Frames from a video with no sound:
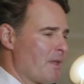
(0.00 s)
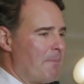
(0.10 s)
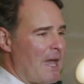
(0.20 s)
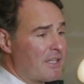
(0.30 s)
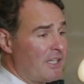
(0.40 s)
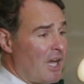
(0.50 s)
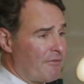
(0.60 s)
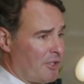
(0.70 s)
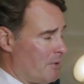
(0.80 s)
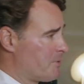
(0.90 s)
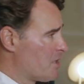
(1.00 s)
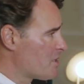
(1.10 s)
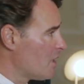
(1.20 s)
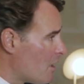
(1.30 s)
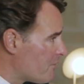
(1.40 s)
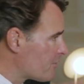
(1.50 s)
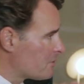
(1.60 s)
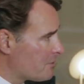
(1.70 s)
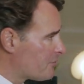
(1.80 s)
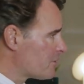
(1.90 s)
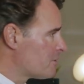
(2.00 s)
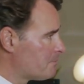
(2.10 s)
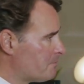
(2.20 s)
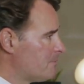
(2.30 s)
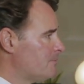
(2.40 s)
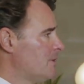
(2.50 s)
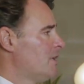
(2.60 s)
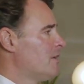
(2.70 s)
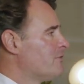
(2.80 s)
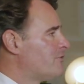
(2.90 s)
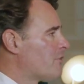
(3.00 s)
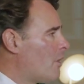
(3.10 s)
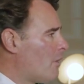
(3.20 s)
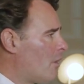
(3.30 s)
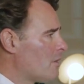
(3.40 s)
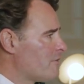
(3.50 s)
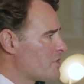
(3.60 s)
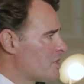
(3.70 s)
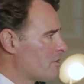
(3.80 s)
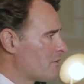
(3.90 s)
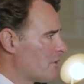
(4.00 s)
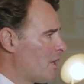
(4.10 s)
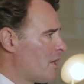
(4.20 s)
back of the envelope, just, you know, for all of us here